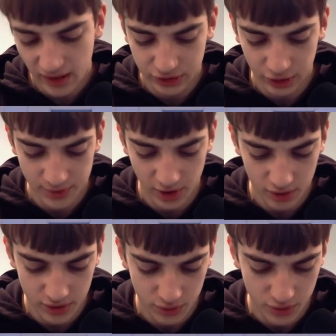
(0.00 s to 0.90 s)
our troops
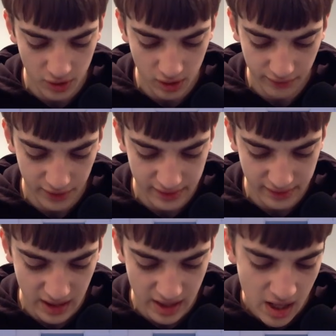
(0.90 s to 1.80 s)
aren't too strong for this
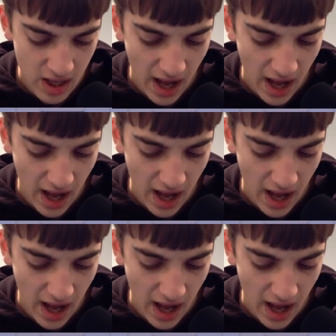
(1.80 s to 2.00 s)
guy.